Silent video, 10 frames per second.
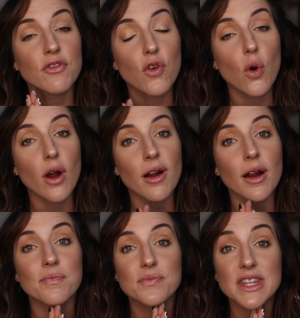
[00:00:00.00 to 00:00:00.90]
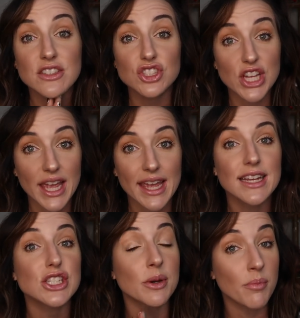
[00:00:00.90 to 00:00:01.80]
for
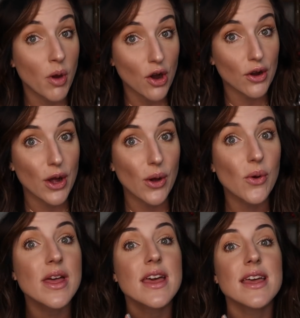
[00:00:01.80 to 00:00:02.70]
Jake tomorrow